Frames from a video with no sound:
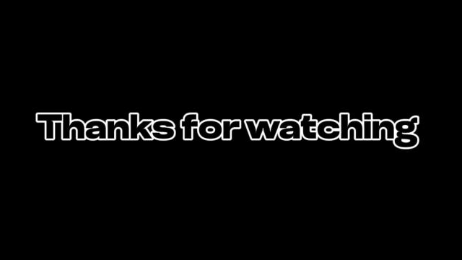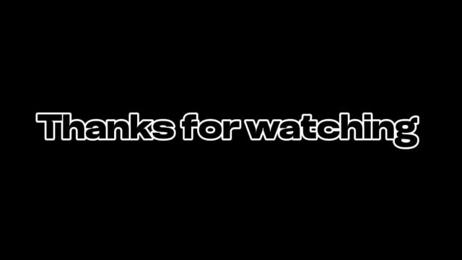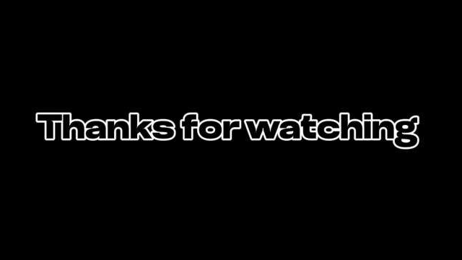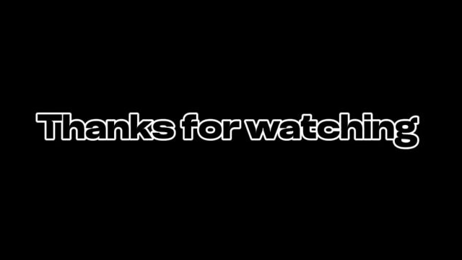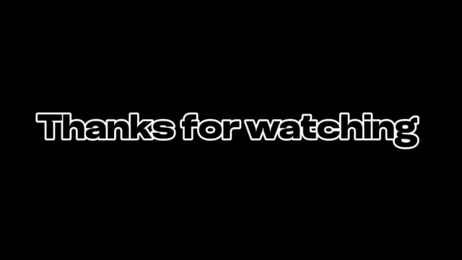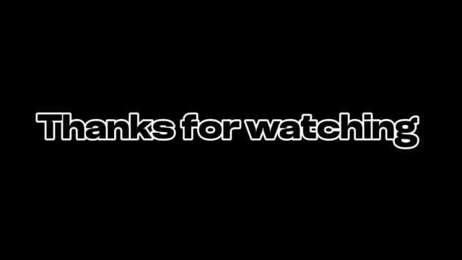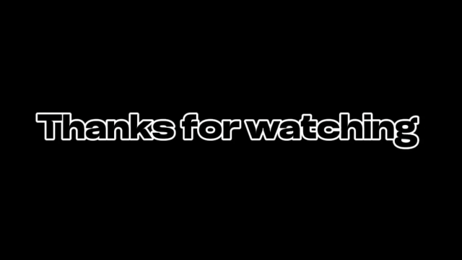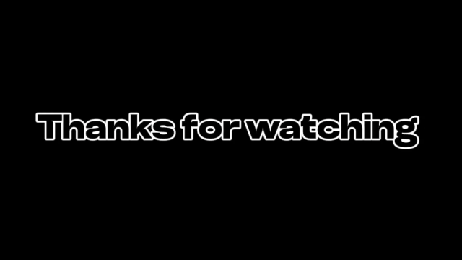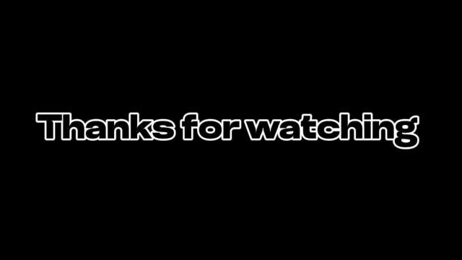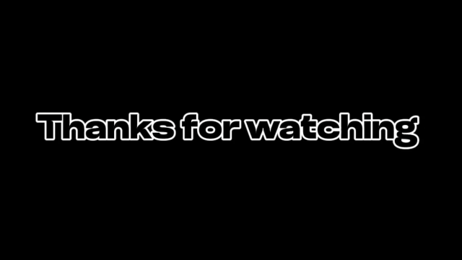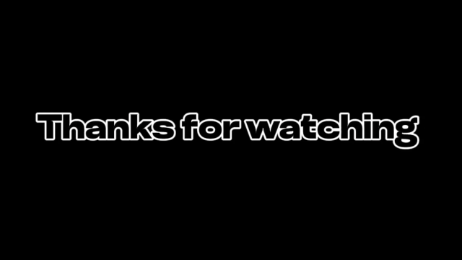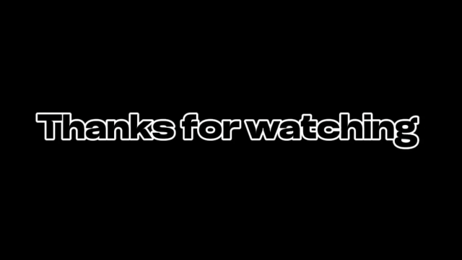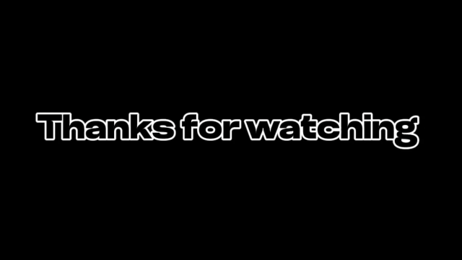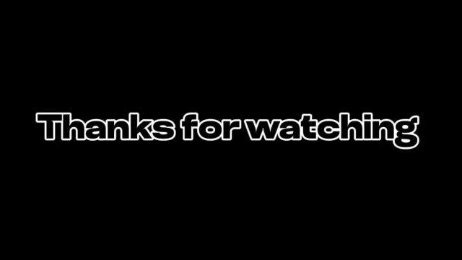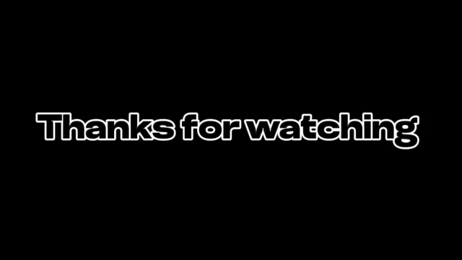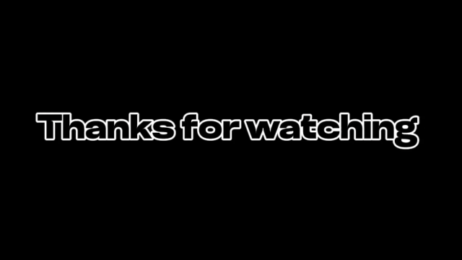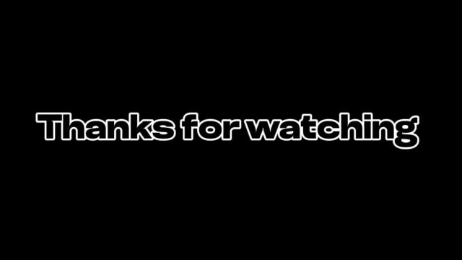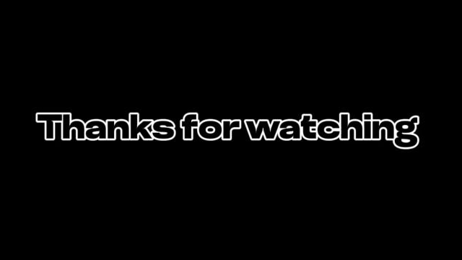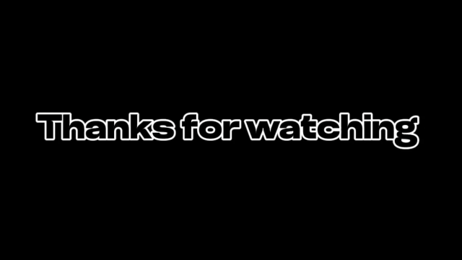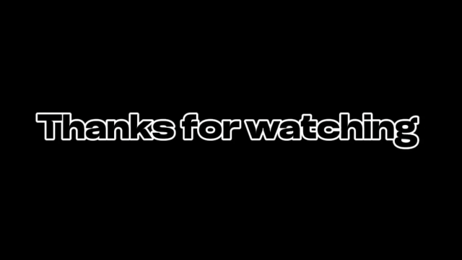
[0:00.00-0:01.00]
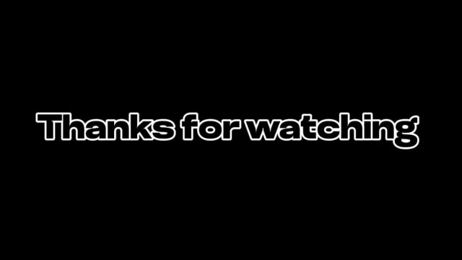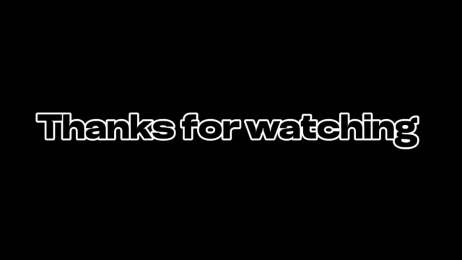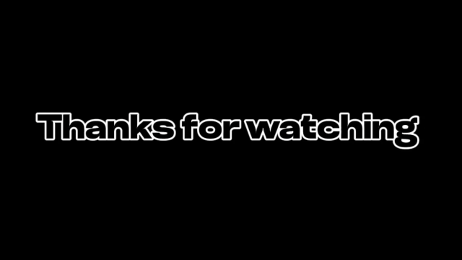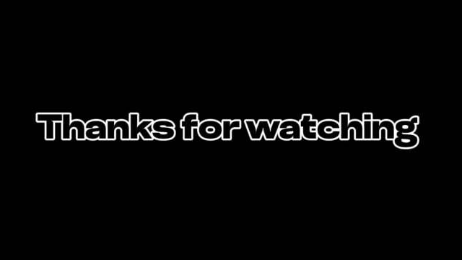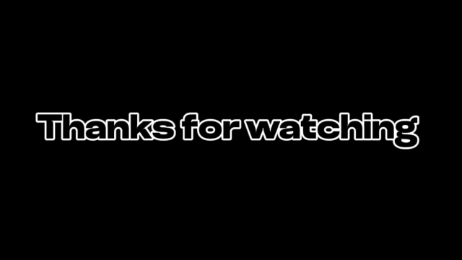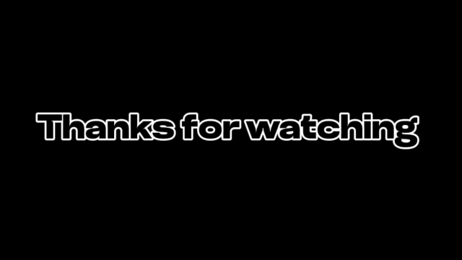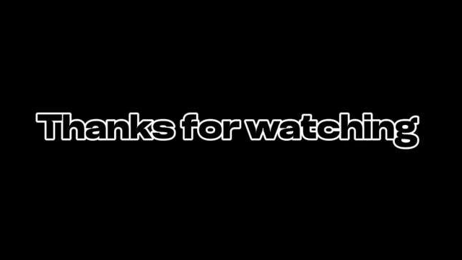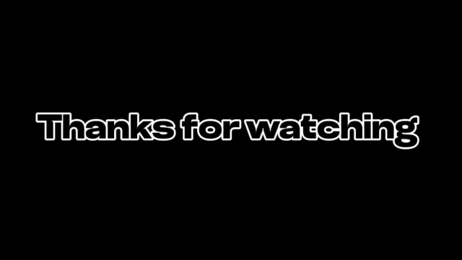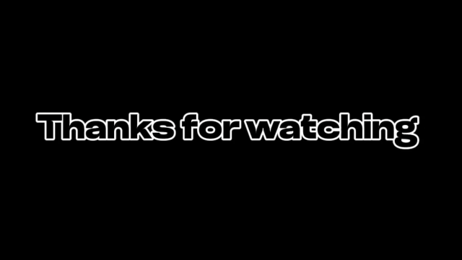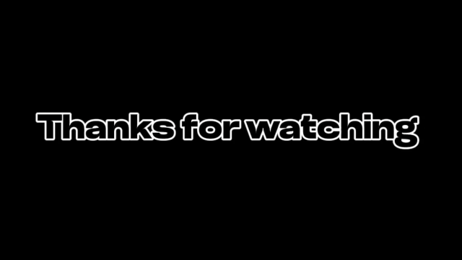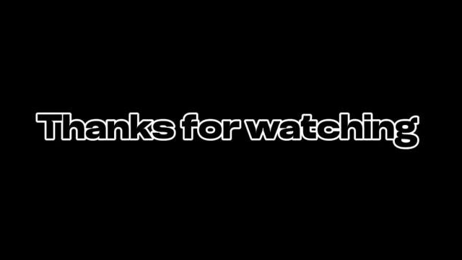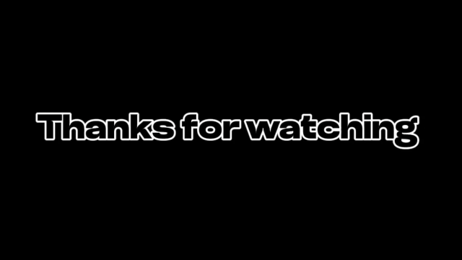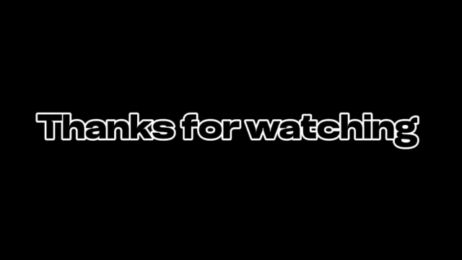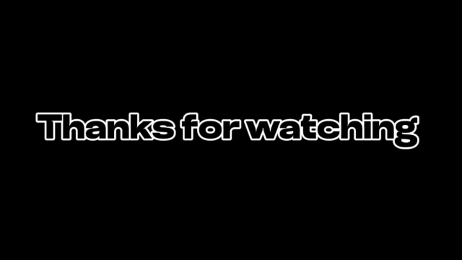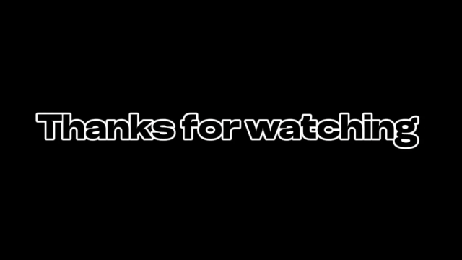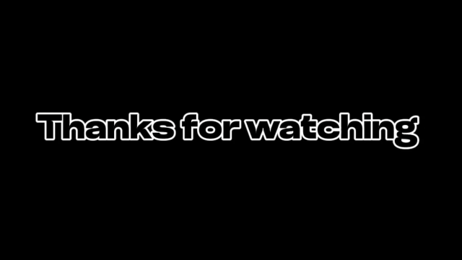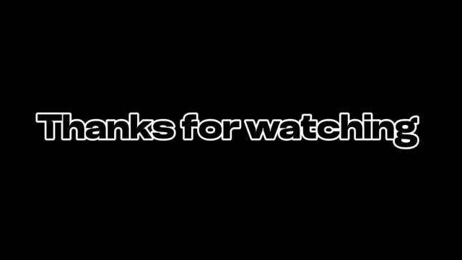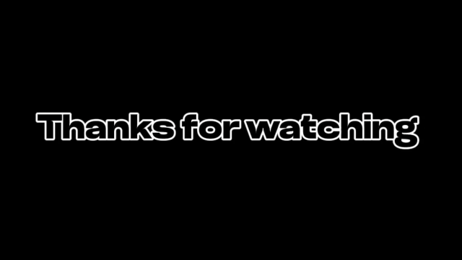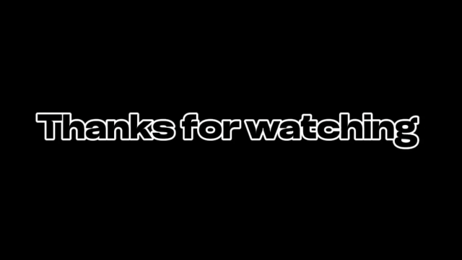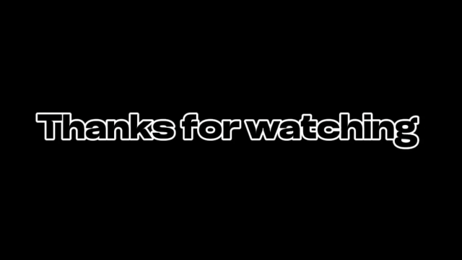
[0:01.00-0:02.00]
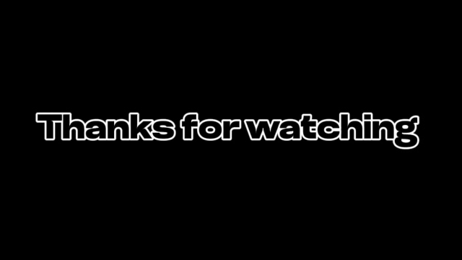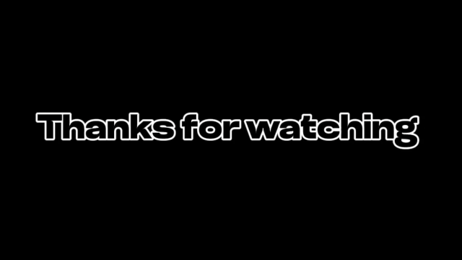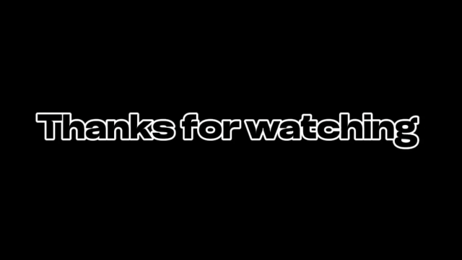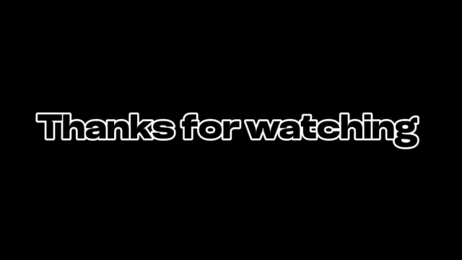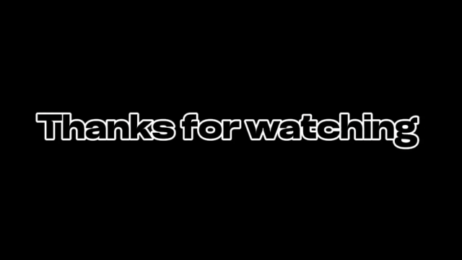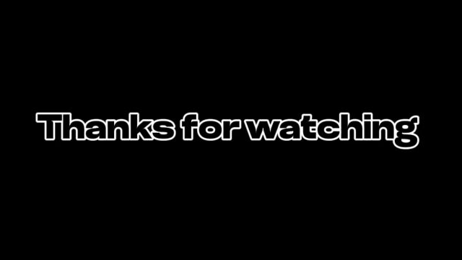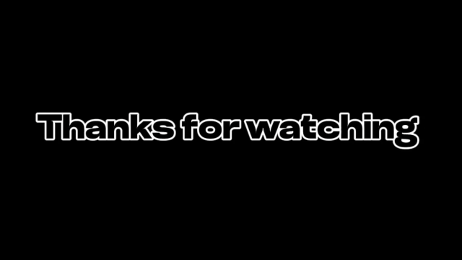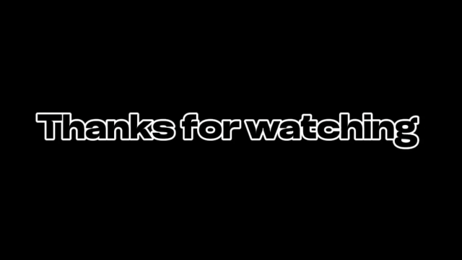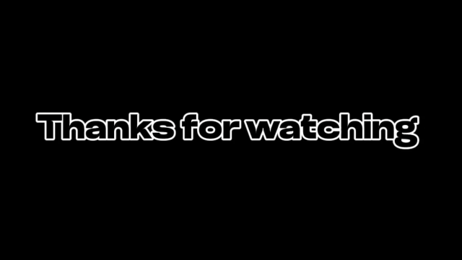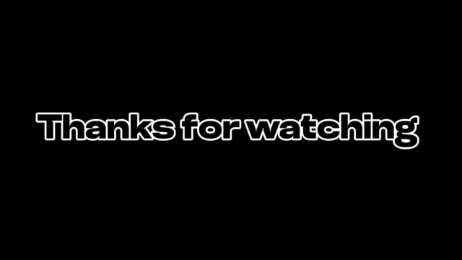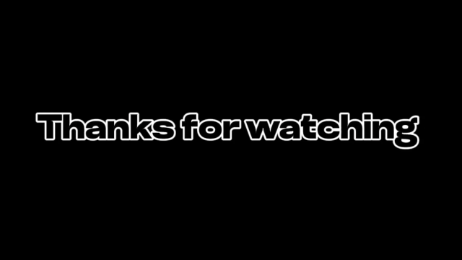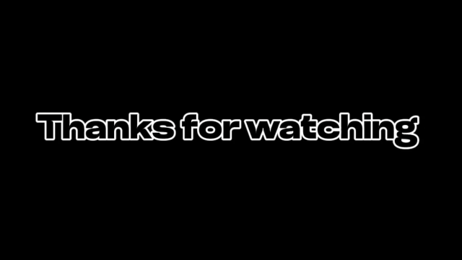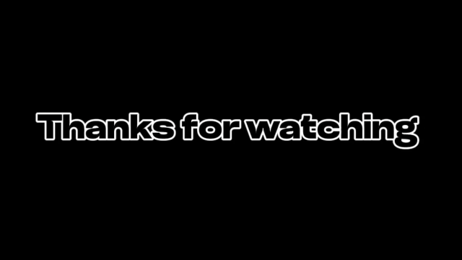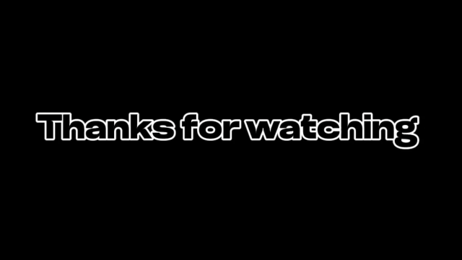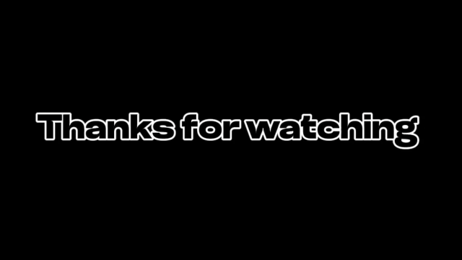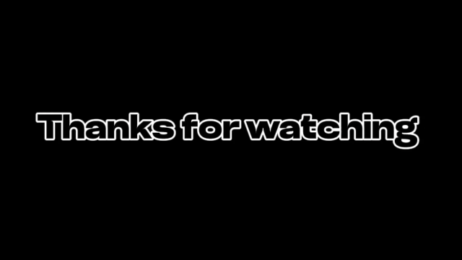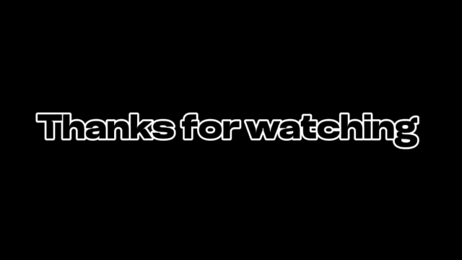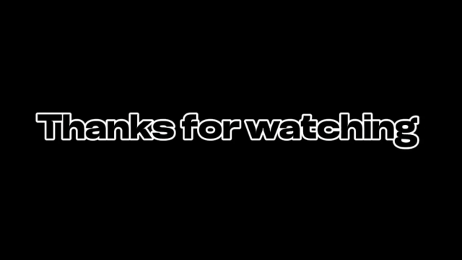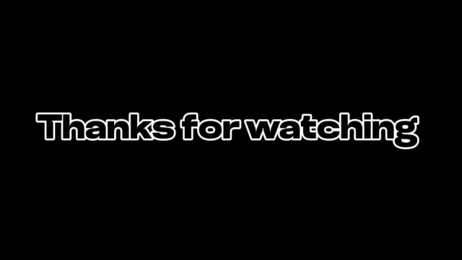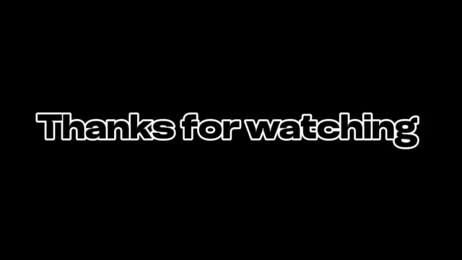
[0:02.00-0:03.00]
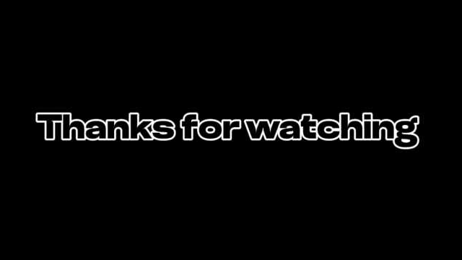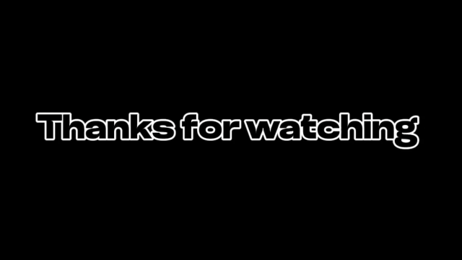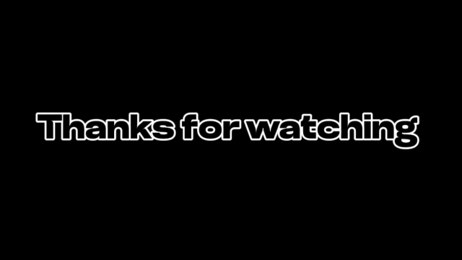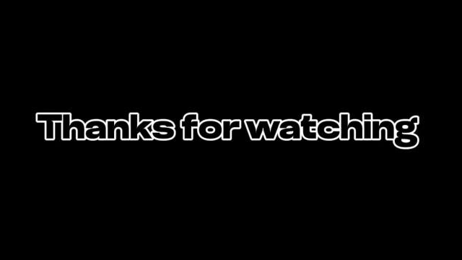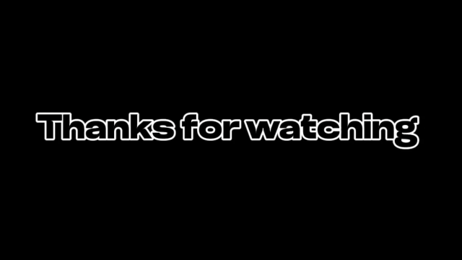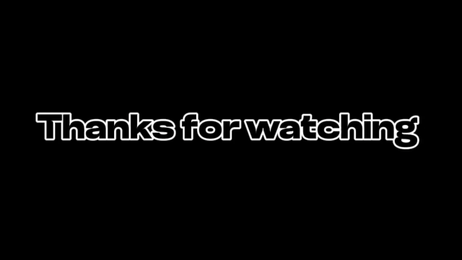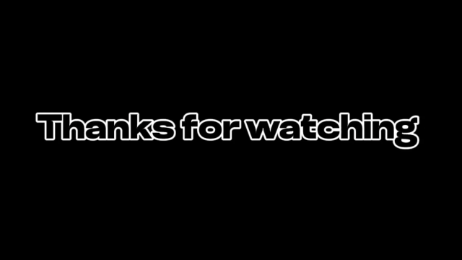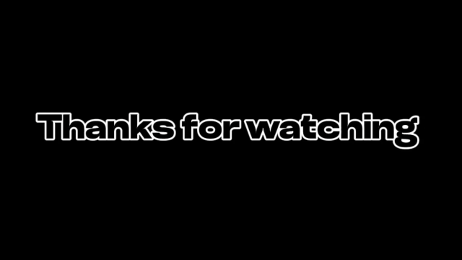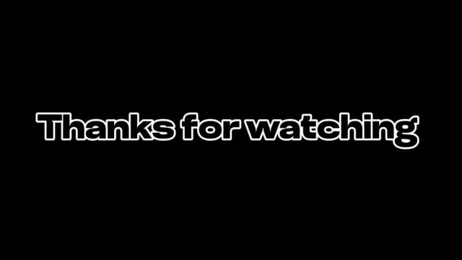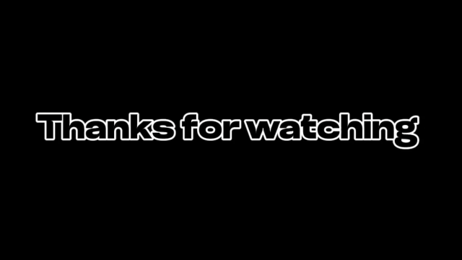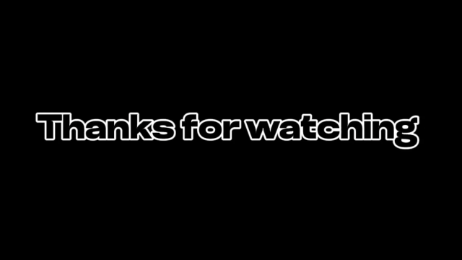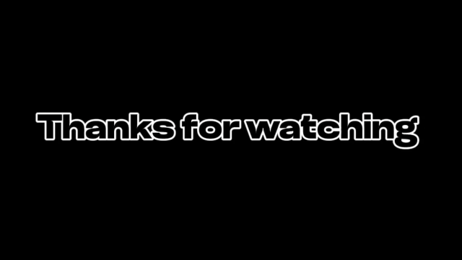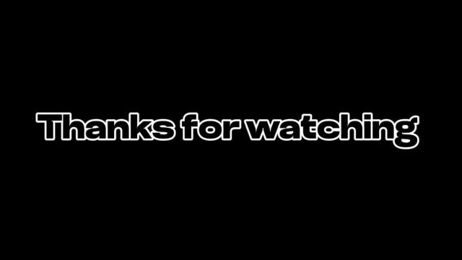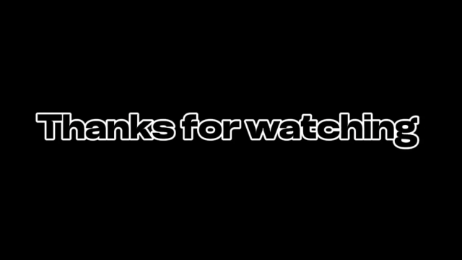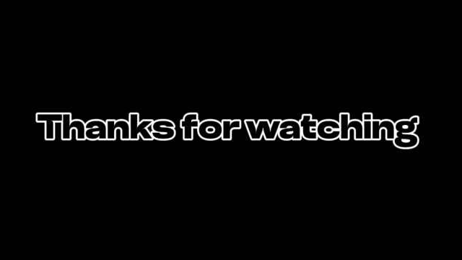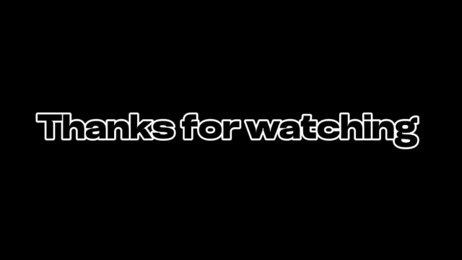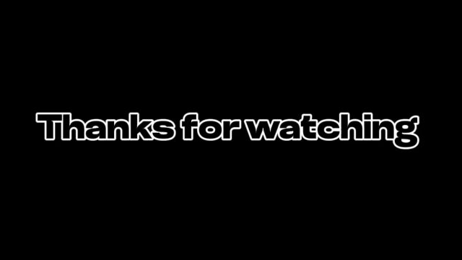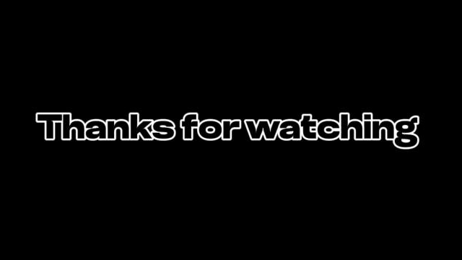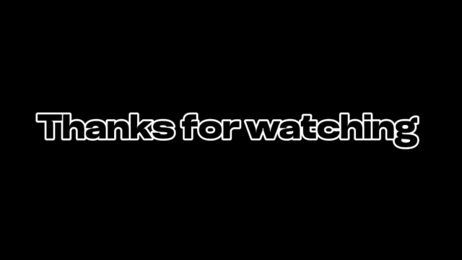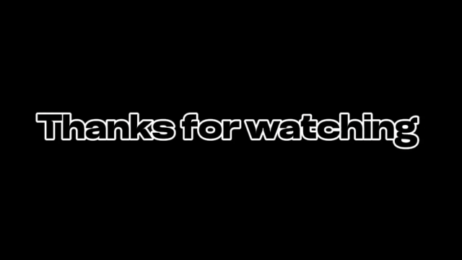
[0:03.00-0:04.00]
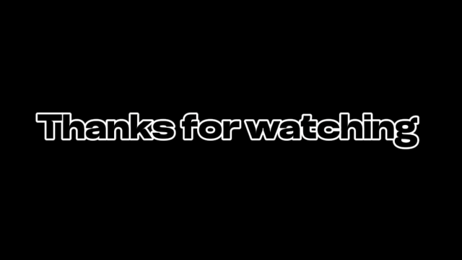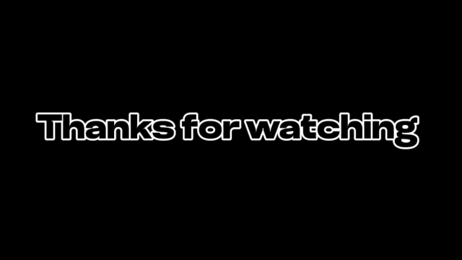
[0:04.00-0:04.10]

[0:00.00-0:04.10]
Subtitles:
Nobody's mouth can be seen.